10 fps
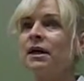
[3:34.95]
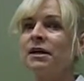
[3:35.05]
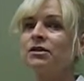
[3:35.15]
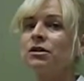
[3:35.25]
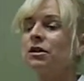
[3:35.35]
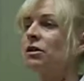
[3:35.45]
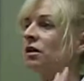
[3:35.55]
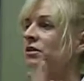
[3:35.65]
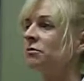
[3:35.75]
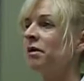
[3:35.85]
That's going to
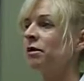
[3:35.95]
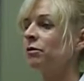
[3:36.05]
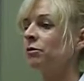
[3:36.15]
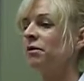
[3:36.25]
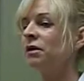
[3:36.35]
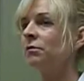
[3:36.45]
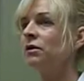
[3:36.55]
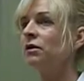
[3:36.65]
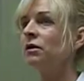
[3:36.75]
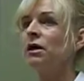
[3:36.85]
cost the pet owner
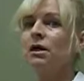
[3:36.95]
minimal.